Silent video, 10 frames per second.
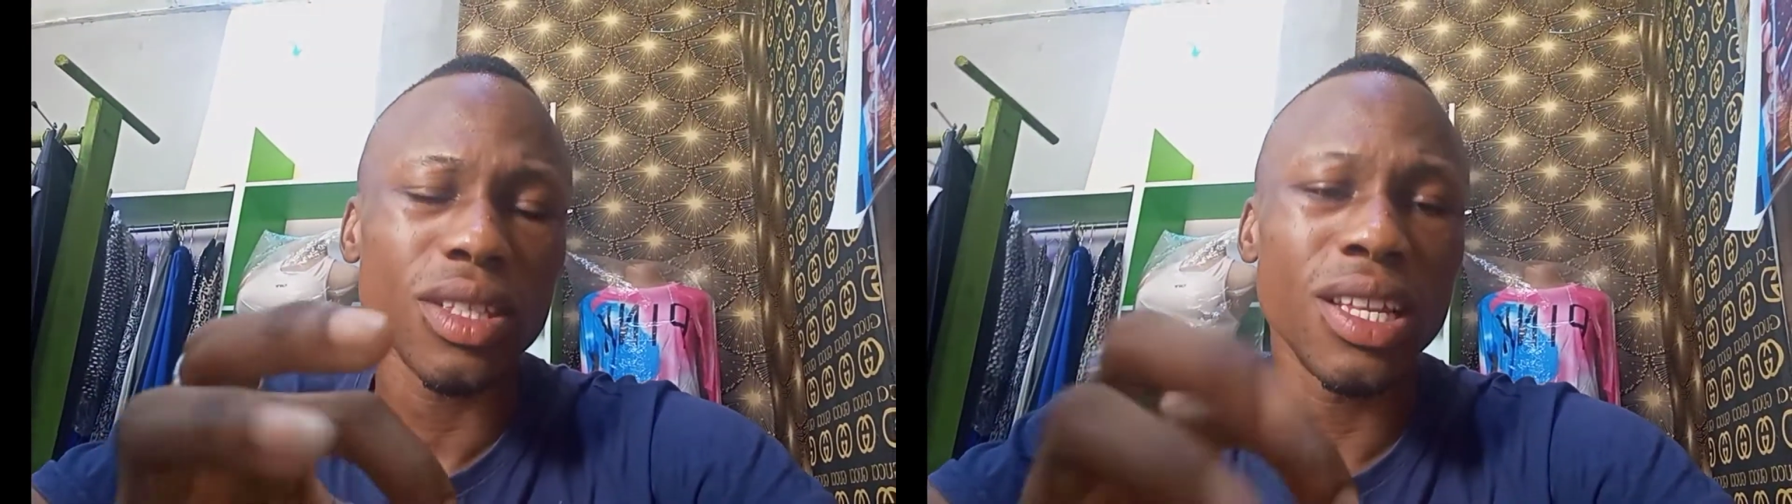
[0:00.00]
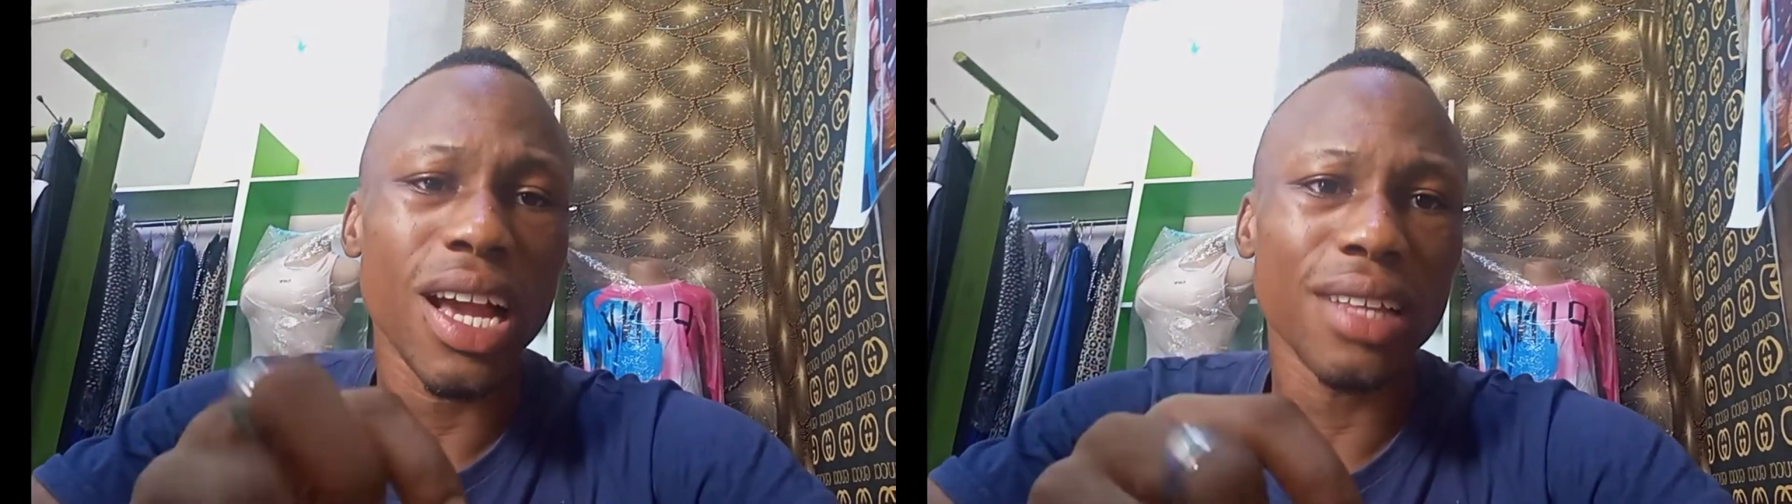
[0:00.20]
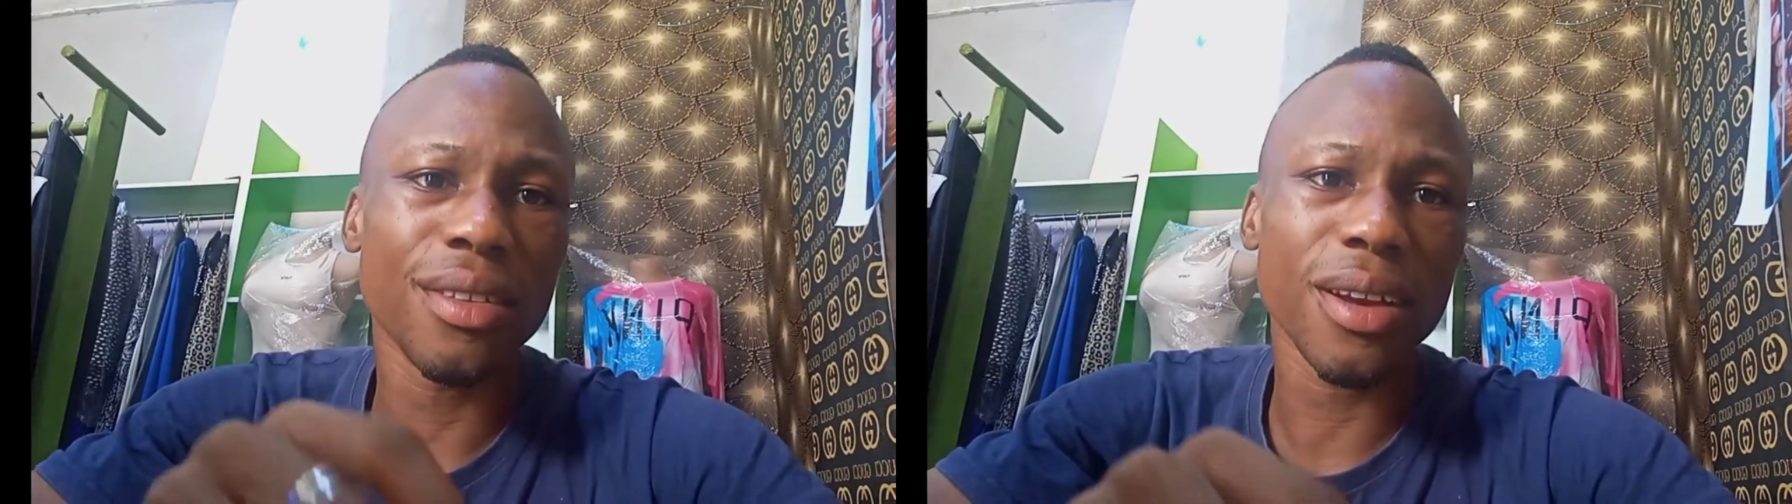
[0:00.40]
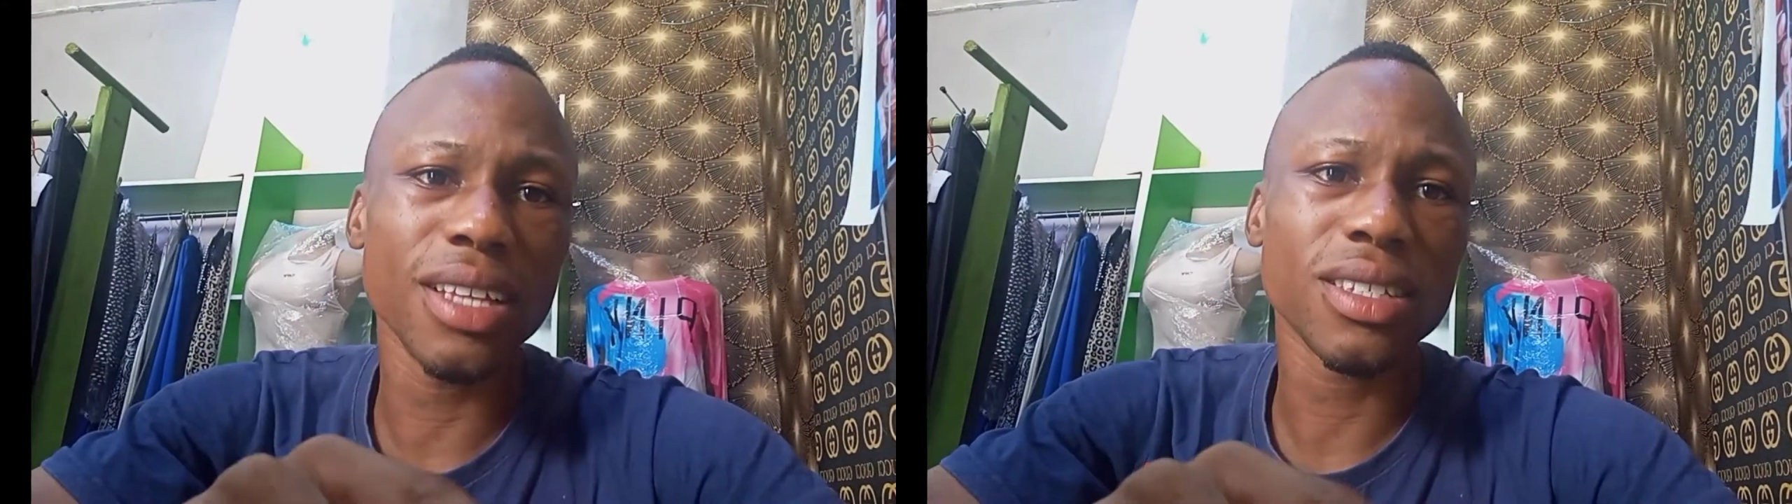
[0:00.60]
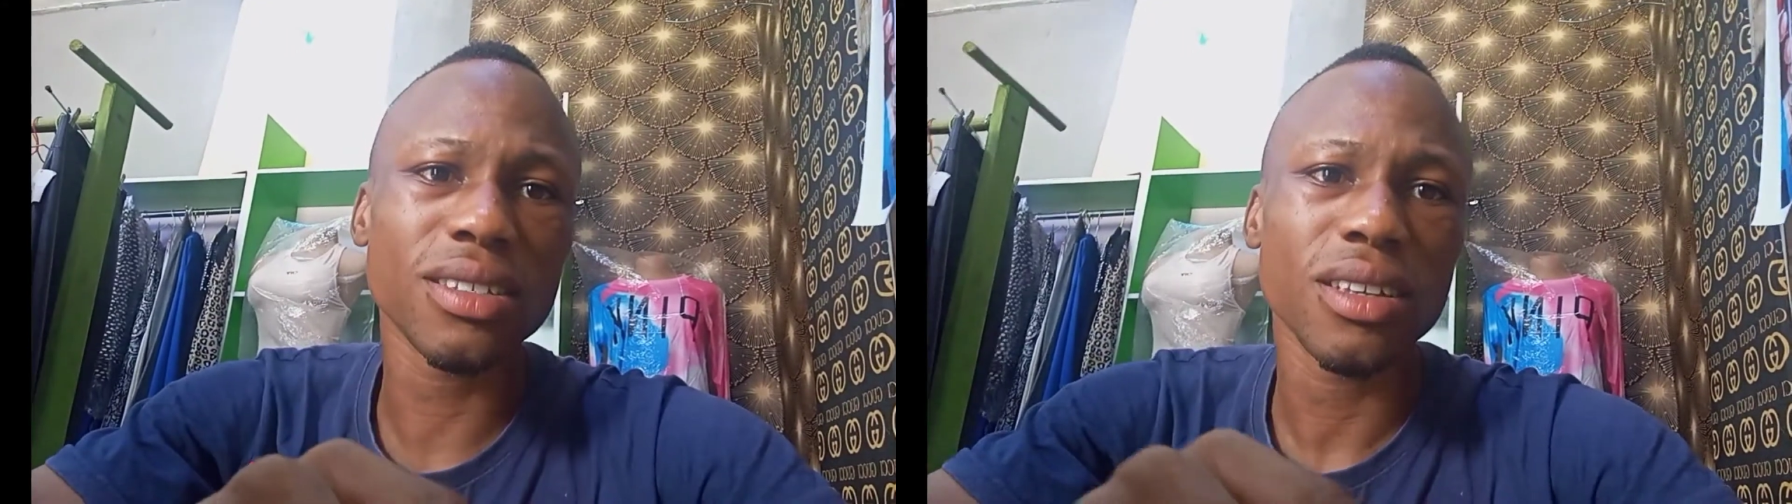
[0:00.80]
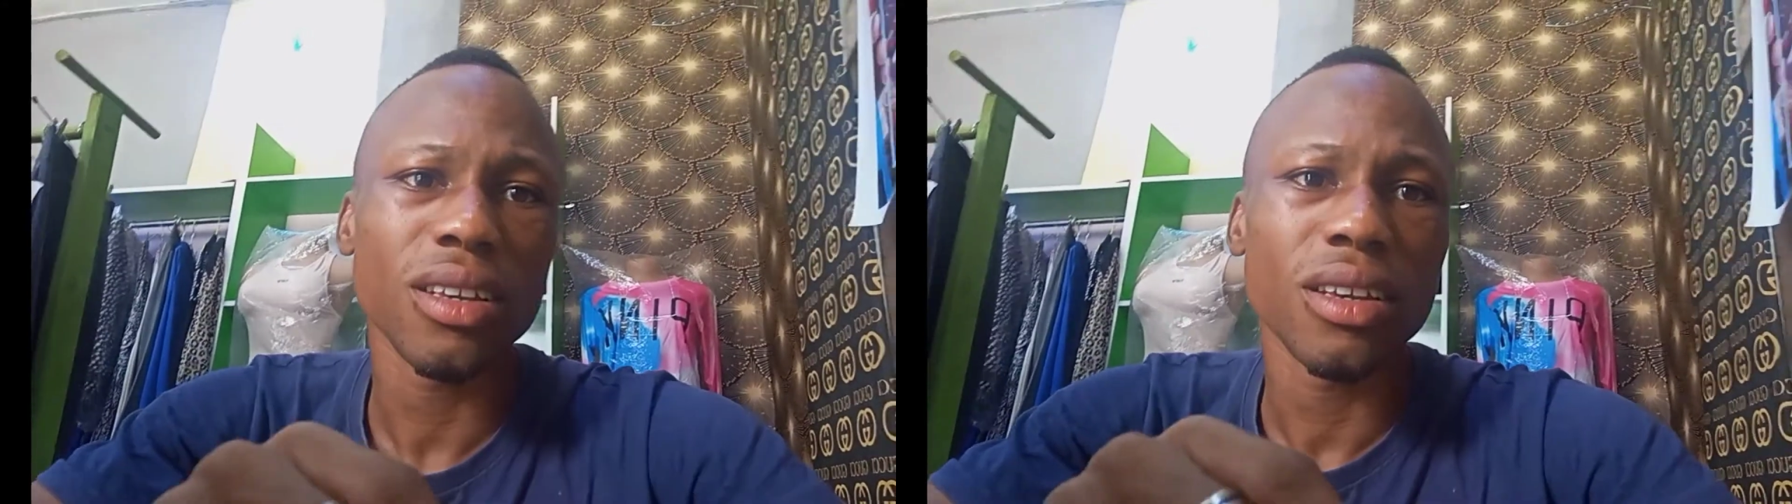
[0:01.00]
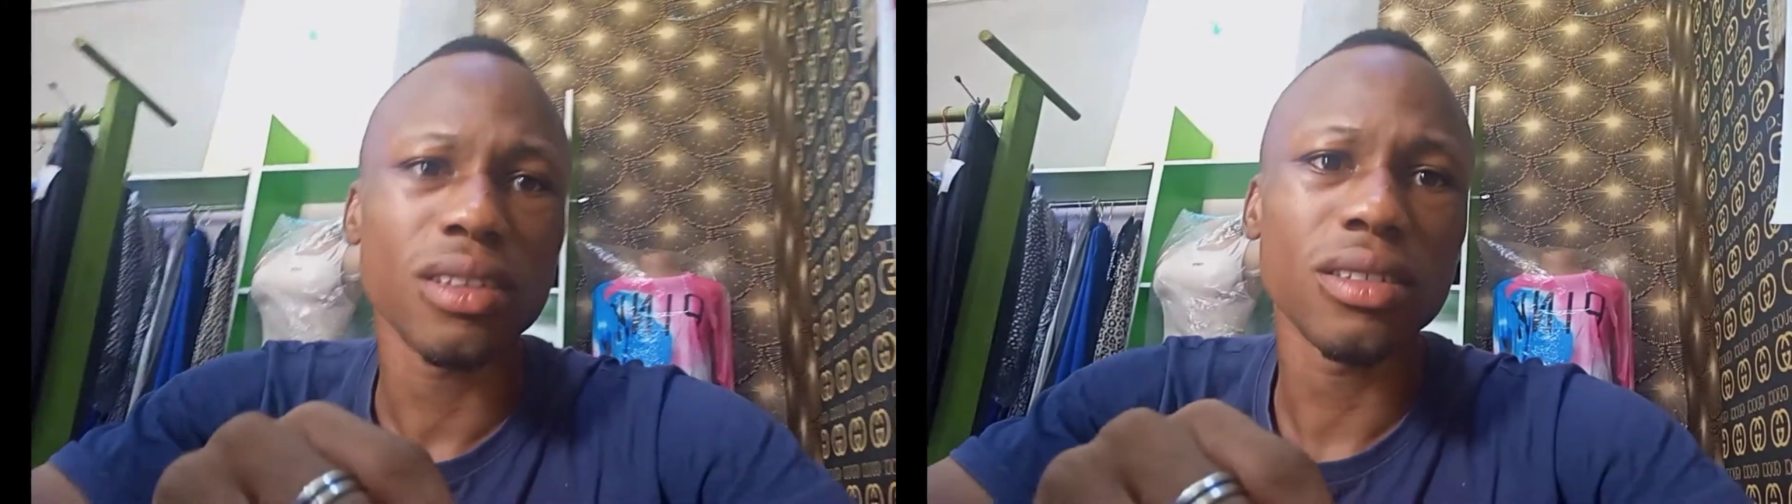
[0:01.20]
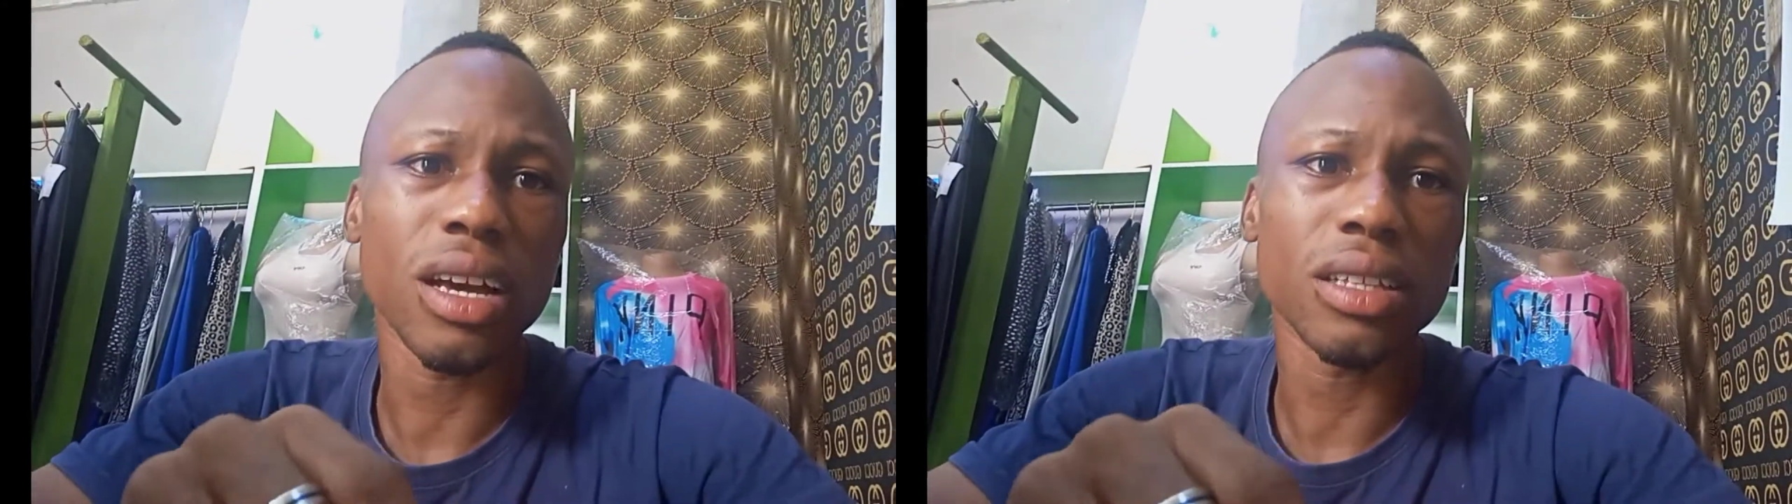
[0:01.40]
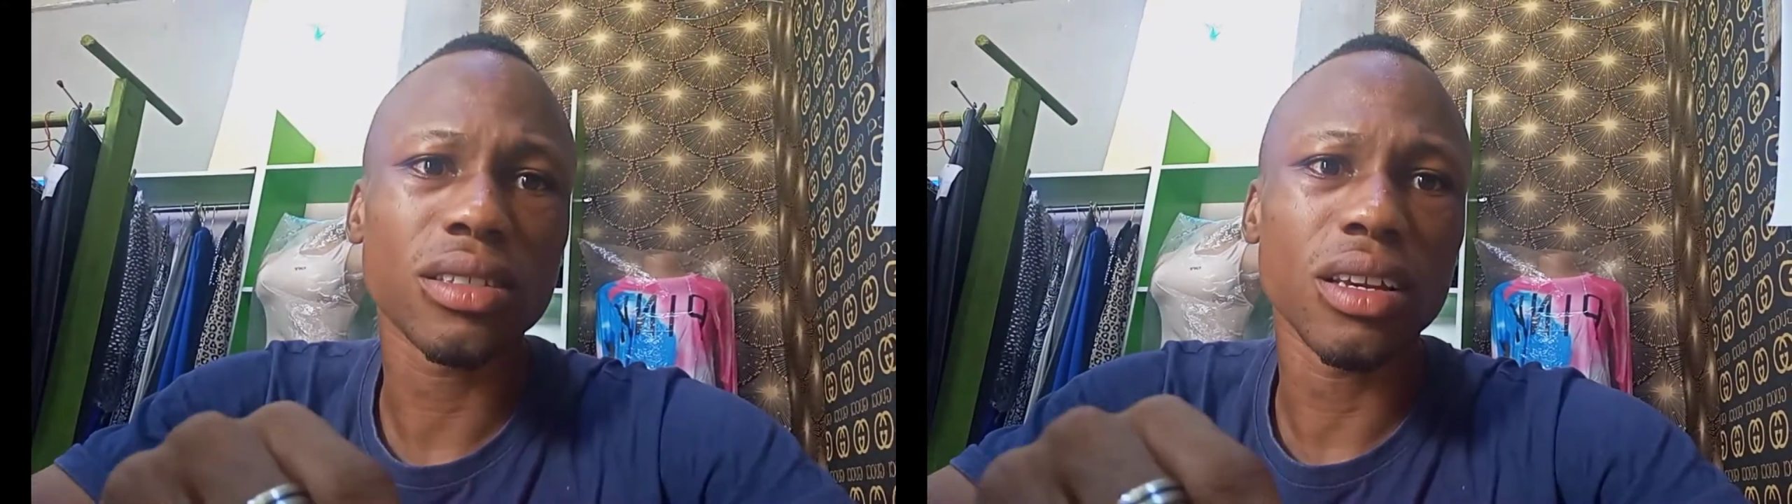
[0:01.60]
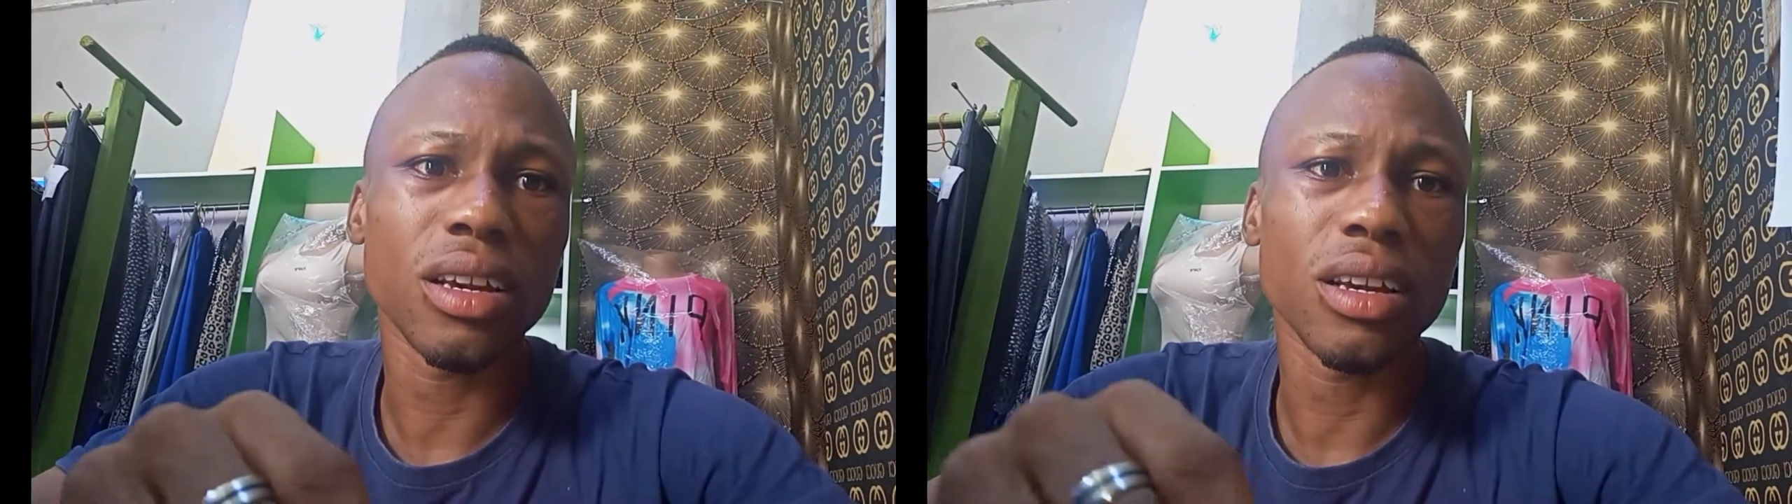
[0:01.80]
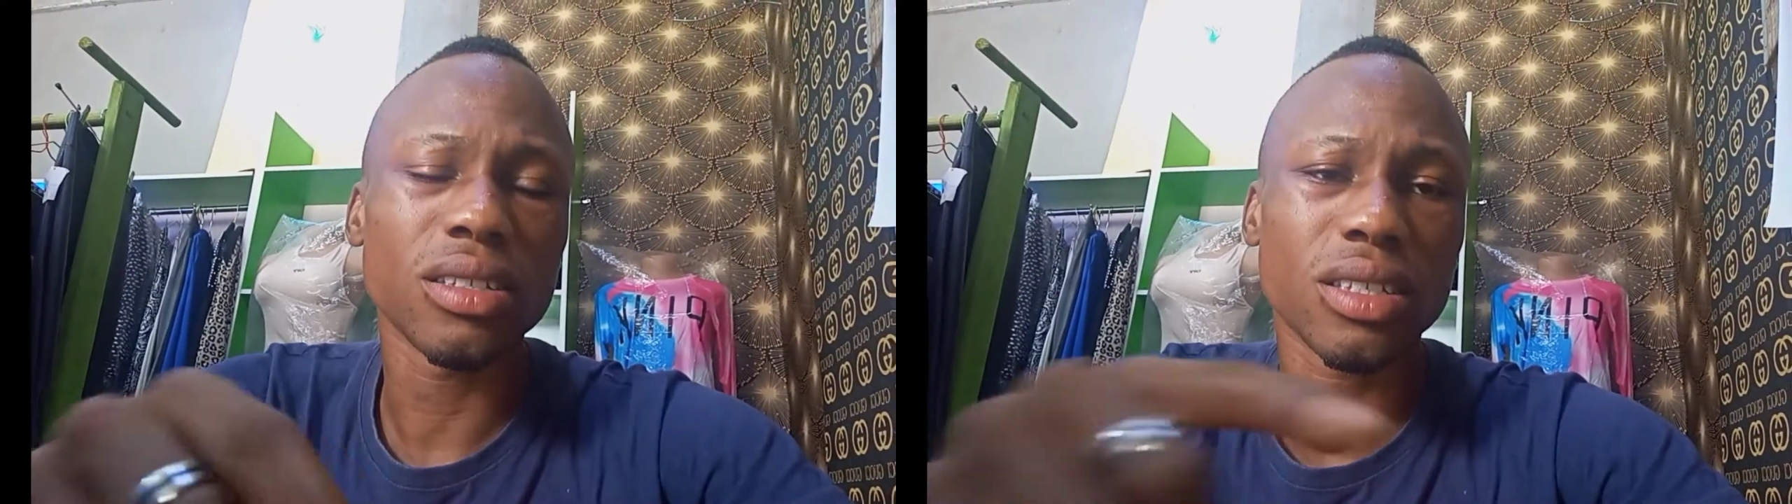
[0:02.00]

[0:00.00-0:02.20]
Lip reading: the address that